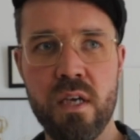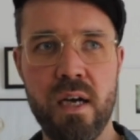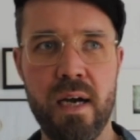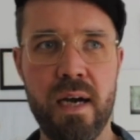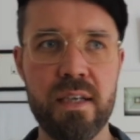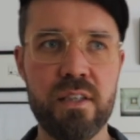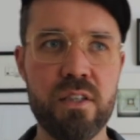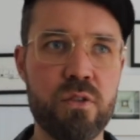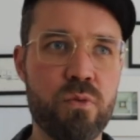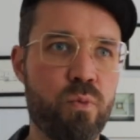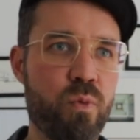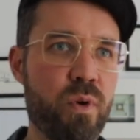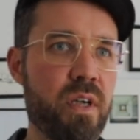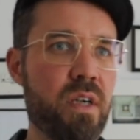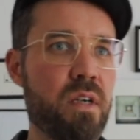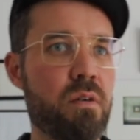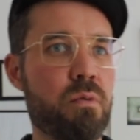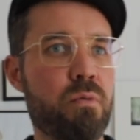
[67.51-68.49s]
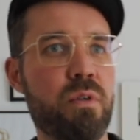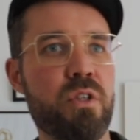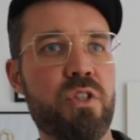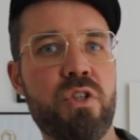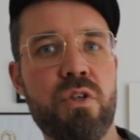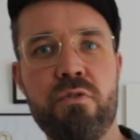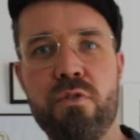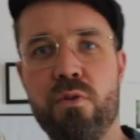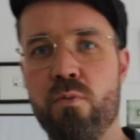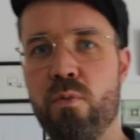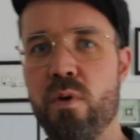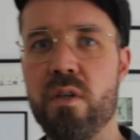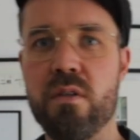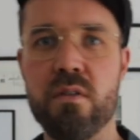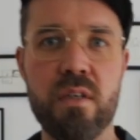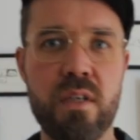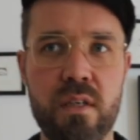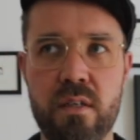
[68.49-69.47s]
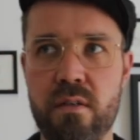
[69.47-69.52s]
I just wear whichever
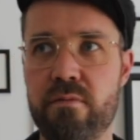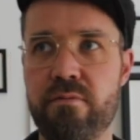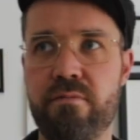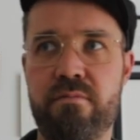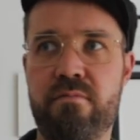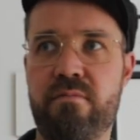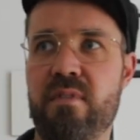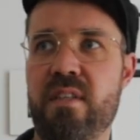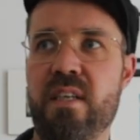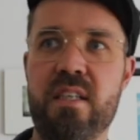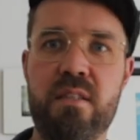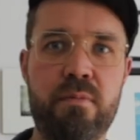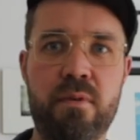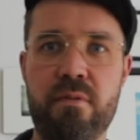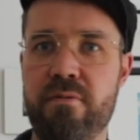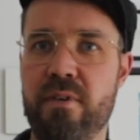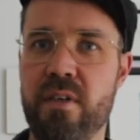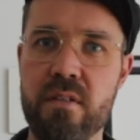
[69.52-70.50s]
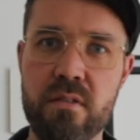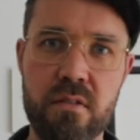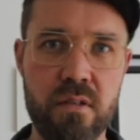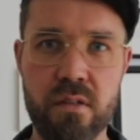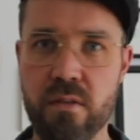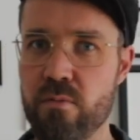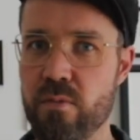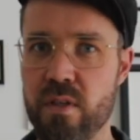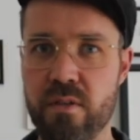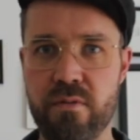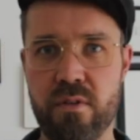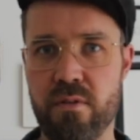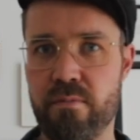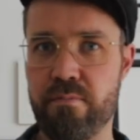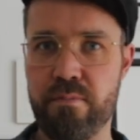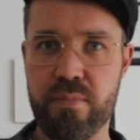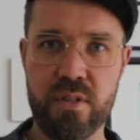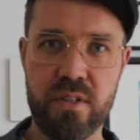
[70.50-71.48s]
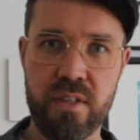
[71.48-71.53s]
one kind of takes my fancy on
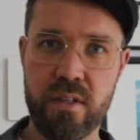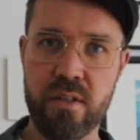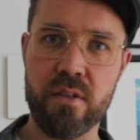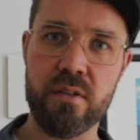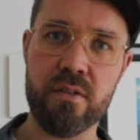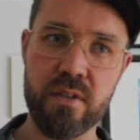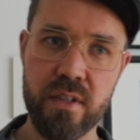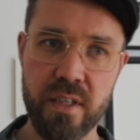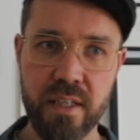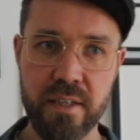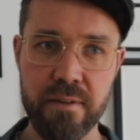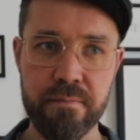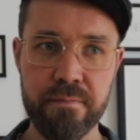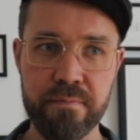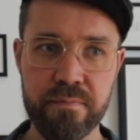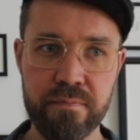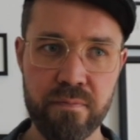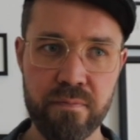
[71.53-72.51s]
whatever particular day.